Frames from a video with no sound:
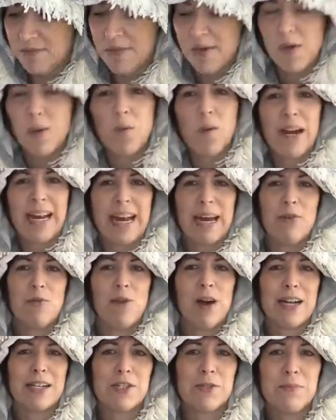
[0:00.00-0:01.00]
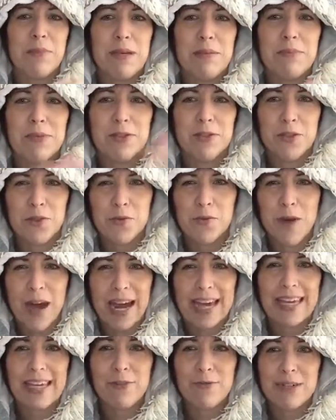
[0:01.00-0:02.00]
when I watch people do
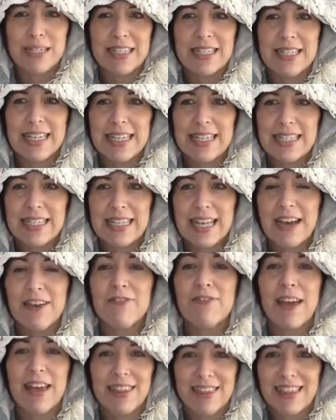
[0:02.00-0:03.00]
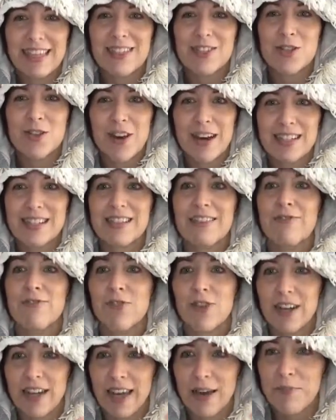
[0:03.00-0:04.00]
Wacky Wednesday stuff and things they're asking
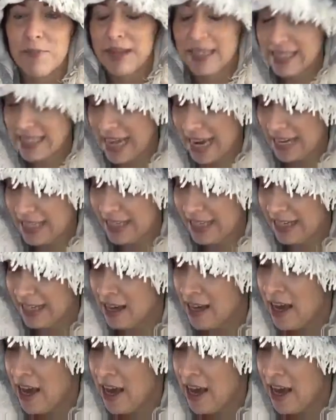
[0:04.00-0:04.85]
for. Yep, exactly.